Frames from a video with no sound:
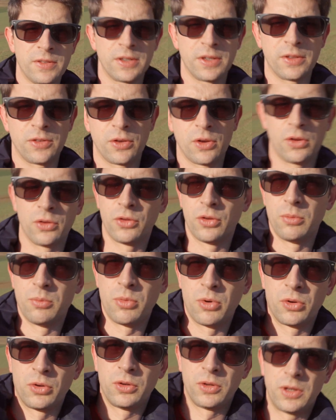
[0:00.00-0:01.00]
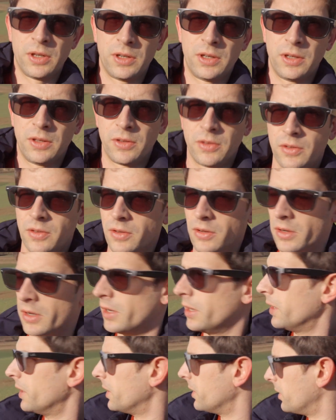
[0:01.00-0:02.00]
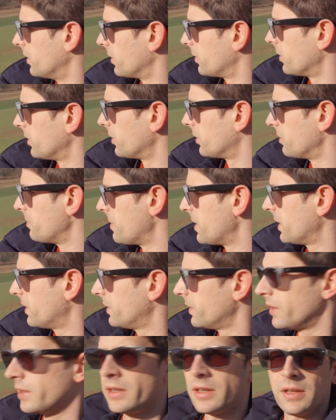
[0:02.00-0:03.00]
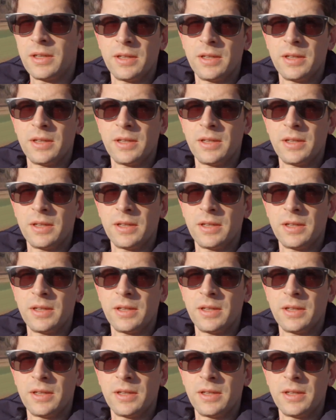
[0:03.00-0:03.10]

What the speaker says: it's also important that it's not automatic.